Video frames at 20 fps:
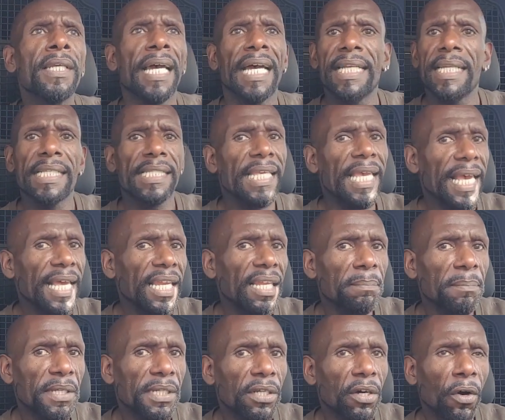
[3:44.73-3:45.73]
And there's an
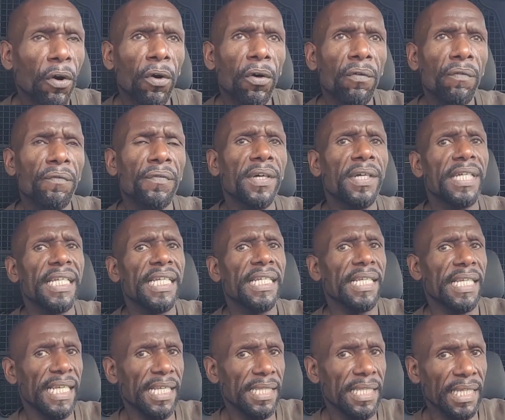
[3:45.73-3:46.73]
element of
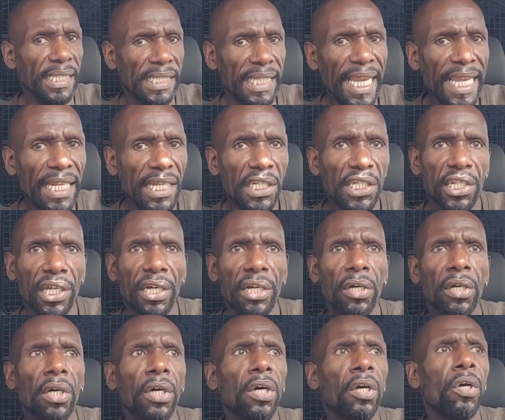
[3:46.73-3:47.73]
either
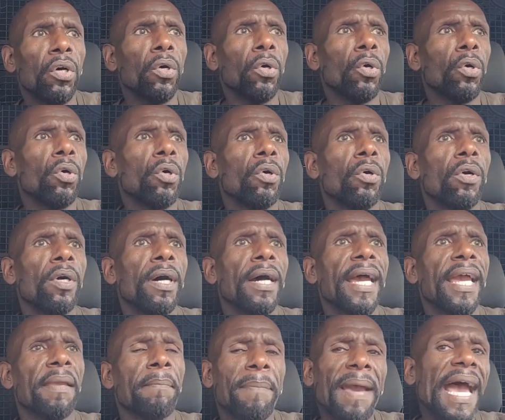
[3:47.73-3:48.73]
danger or
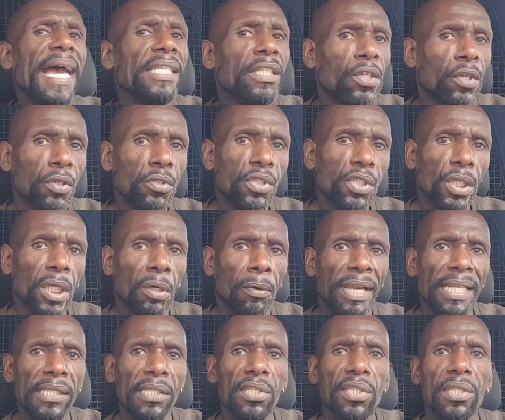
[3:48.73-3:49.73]
a bad
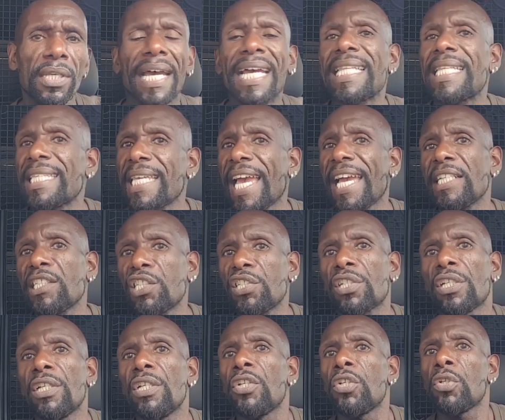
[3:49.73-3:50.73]
consequence
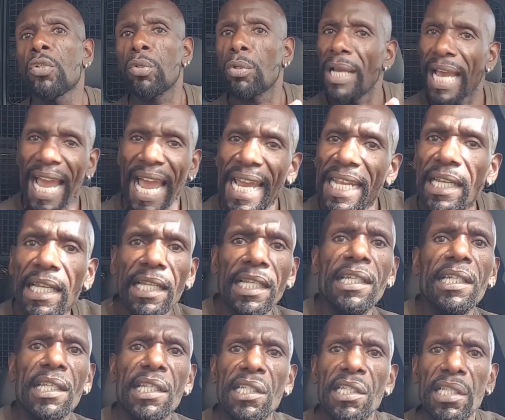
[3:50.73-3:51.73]
attached to
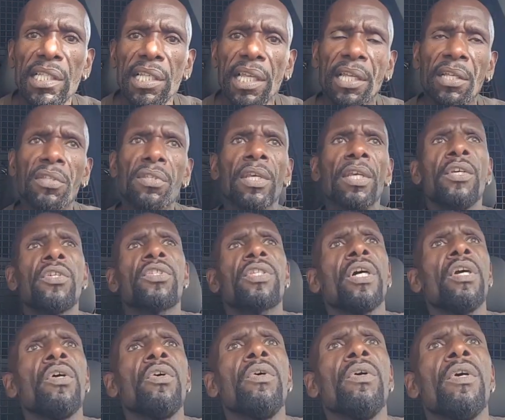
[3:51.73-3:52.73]
handling these things.
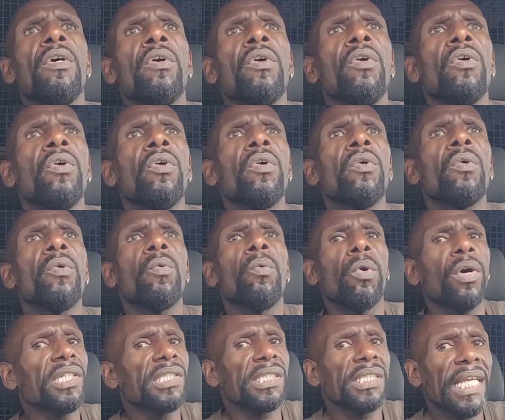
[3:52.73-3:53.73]
So
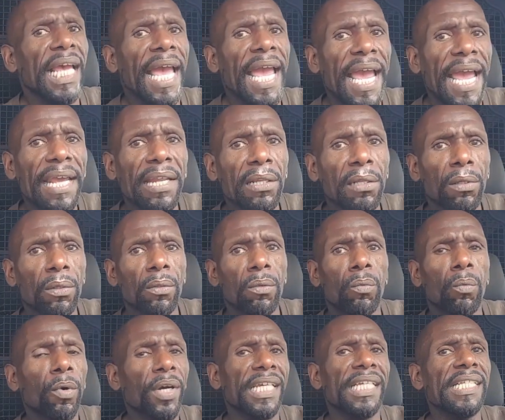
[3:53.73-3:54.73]
what's the handle?
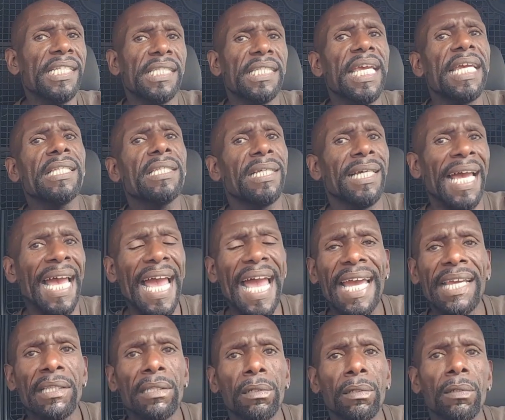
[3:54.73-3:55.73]
What is there to
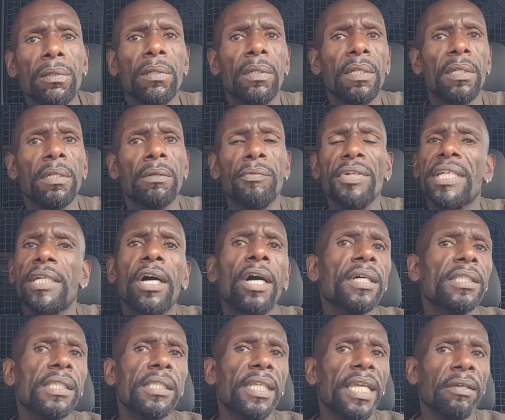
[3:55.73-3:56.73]
handle
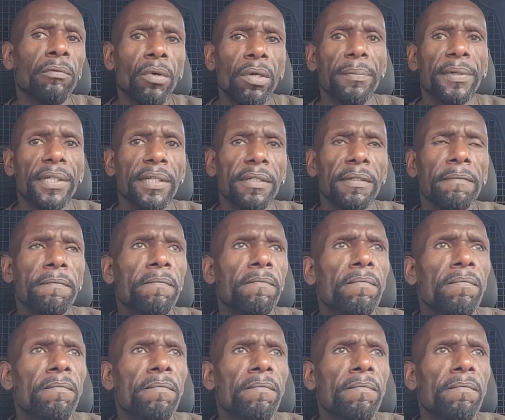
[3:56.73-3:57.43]
regarding a woman?